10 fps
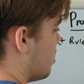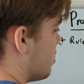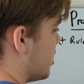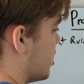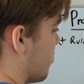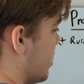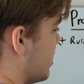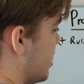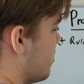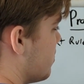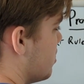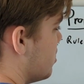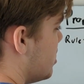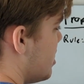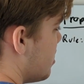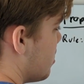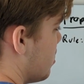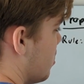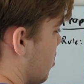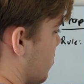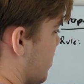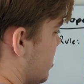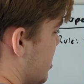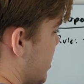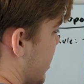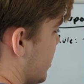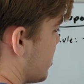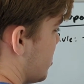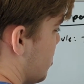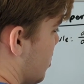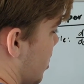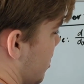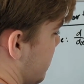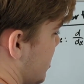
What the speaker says: the derivative d over dx of